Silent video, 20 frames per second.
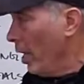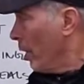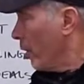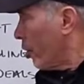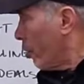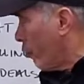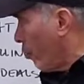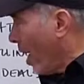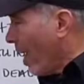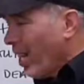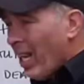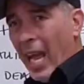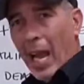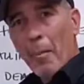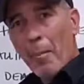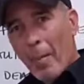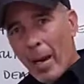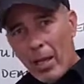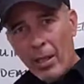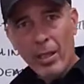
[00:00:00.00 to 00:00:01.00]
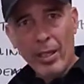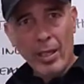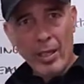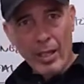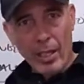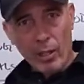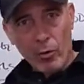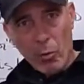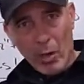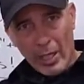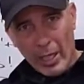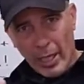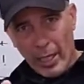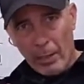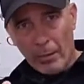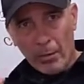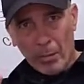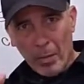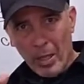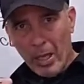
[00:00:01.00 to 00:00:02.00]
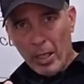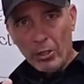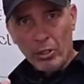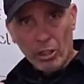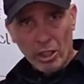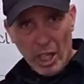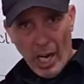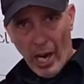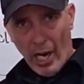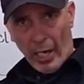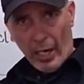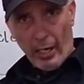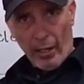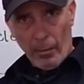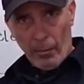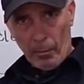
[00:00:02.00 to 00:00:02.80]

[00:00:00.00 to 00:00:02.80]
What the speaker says: Straight line method is what keeps me in check.